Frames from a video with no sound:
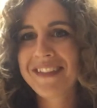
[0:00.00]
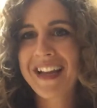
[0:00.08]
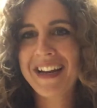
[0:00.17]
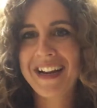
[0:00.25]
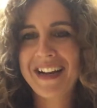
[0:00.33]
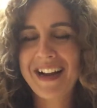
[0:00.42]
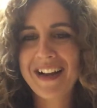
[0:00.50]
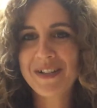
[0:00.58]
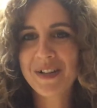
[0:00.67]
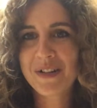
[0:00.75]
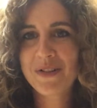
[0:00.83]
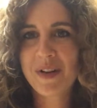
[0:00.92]
And I
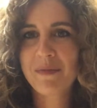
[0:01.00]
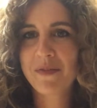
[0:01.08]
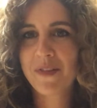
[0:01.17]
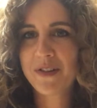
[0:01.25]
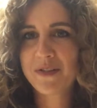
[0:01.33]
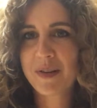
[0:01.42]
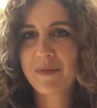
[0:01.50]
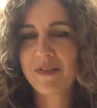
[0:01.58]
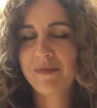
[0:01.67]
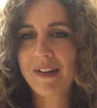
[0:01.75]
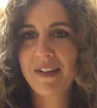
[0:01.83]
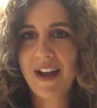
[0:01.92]
took a trip, the first trip
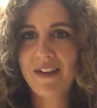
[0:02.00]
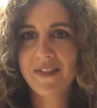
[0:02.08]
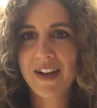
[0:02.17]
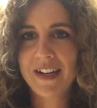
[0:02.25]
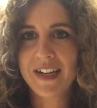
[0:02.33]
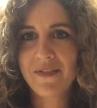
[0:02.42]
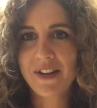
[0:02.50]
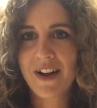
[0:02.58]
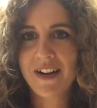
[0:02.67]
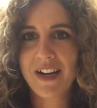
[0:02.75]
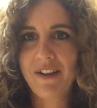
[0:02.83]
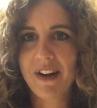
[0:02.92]
of my life. I had never
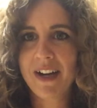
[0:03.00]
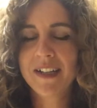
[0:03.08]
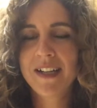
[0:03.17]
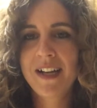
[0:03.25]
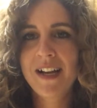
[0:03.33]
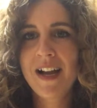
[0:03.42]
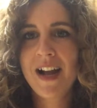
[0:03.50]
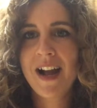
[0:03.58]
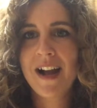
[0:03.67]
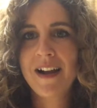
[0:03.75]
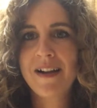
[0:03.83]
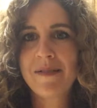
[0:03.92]
gone anywhere,
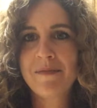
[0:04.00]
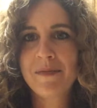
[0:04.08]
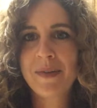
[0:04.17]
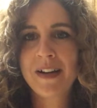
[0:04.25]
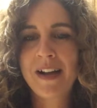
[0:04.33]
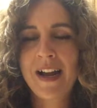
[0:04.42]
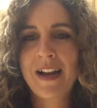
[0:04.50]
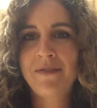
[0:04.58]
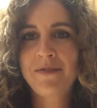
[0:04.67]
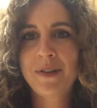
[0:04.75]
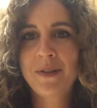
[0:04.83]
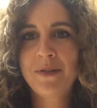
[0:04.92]
but I
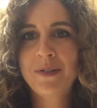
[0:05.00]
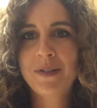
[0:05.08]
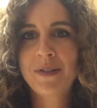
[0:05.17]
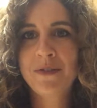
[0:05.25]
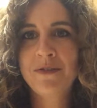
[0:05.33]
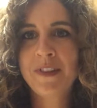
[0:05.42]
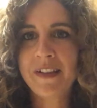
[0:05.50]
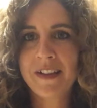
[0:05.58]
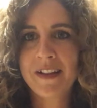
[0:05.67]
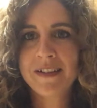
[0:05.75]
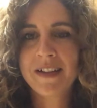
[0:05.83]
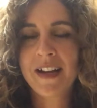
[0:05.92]
flew to
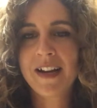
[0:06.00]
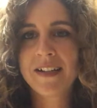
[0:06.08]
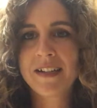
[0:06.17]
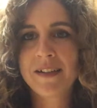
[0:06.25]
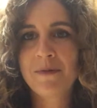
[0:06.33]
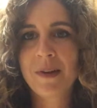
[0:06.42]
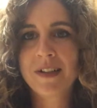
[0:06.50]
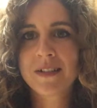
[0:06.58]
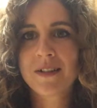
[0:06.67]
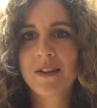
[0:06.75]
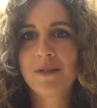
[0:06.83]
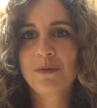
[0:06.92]
Finland and I did what is
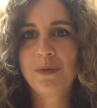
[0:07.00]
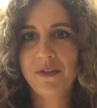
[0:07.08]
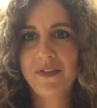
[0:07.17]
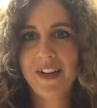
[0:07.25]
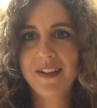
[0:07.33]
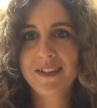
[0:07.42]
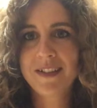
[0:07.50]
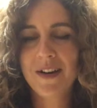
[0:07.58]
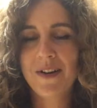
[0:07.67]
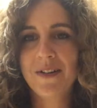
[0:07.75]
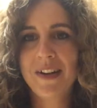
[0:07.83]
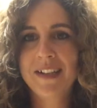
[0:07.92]
called woofing.
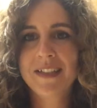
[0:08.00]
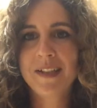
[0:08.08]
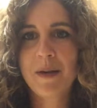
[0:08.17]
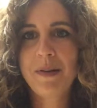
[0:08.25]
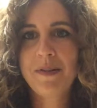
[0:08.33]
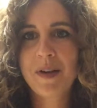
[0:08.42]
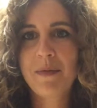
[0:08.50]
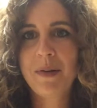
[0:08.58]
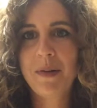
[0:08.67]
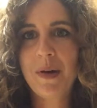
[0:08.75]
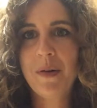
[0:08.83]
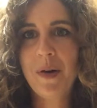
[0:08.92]
So it's
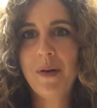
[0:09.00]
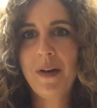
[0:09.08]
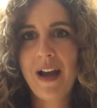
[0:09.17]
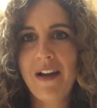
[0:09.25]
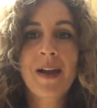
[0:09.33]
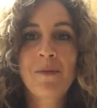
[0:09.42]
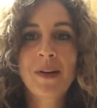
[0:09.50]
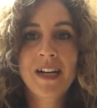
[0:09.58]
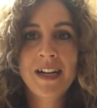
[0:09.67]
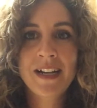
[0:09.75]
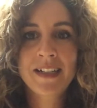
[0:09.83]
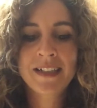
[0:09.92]
WWOOF. What
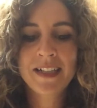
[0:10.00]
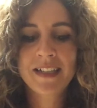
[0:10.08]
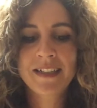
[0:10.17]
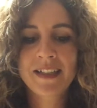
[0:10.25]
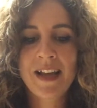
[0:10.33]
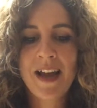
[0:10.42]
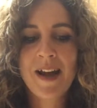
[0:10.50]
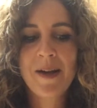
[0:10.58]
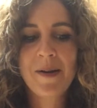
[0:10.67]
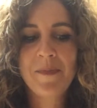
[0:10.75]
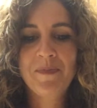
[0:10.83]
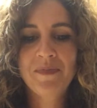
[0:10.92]
it is
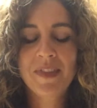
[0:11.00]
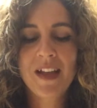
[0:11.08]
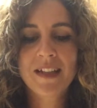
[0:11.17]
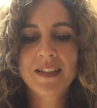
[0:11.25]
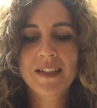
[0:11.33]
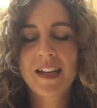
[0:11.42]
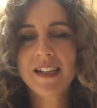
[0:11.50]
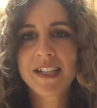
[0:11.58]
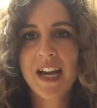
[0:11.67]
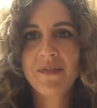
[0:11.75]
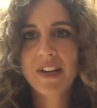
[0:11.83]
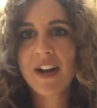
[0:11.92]
it's
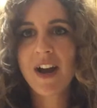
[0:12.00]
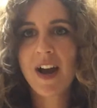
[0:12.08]
kind of like a